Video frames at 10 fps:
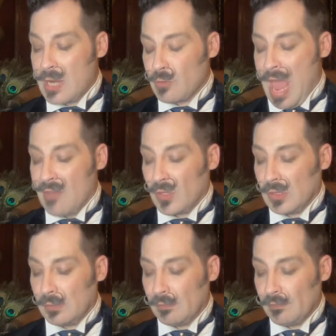
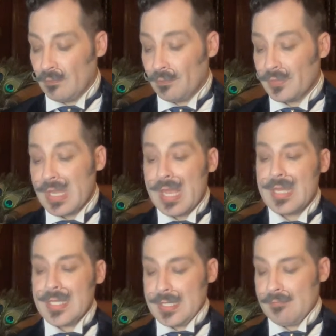gravel.
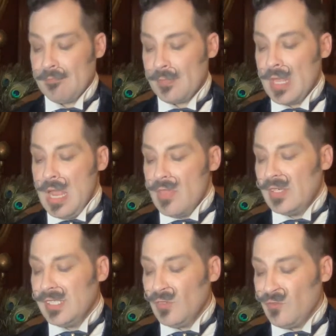Yes,
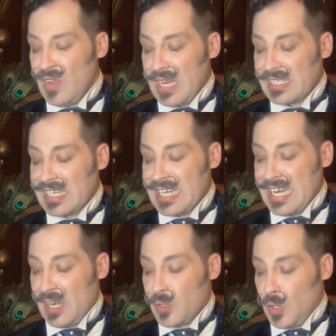the little feet
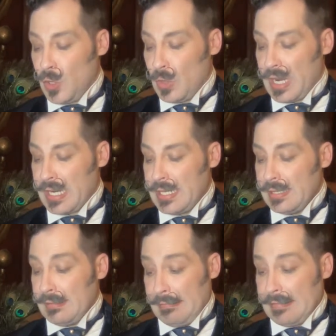needed to hurry,
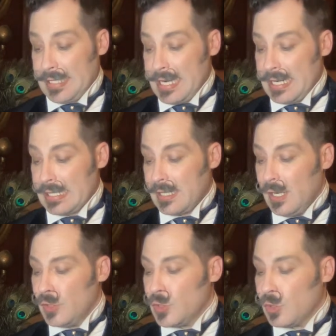indeed,
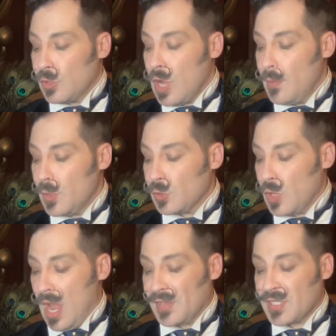to come
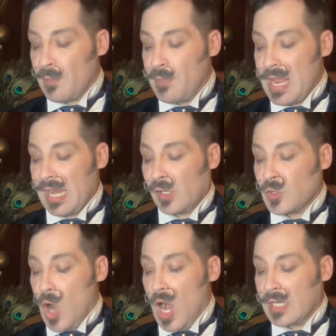across the big
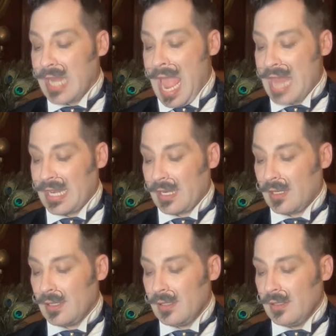dark
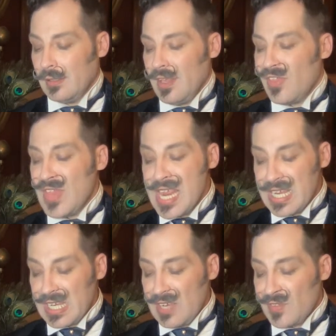attic.
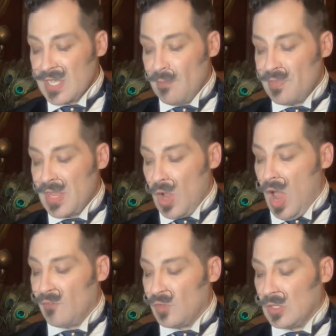Think if something
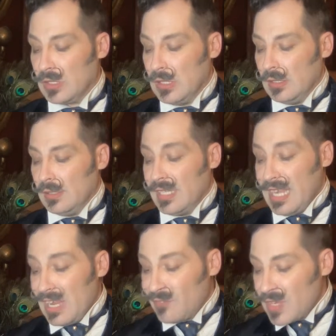awful,
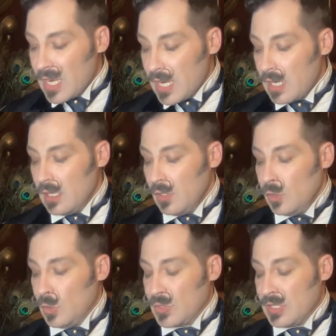if he
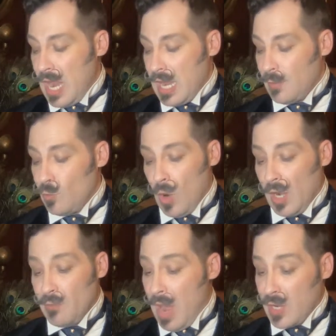whose name
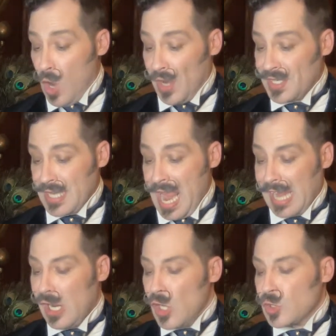one may not
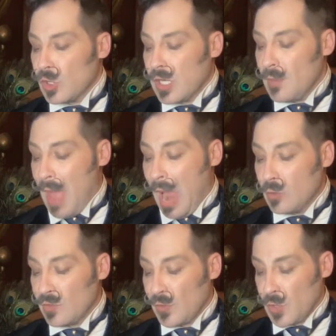say should come
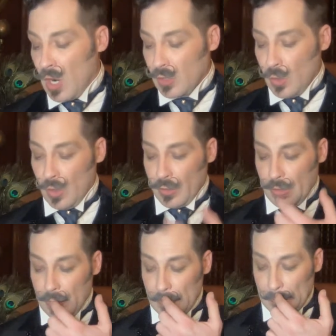out of the dark
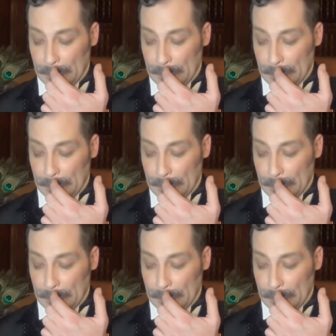corner.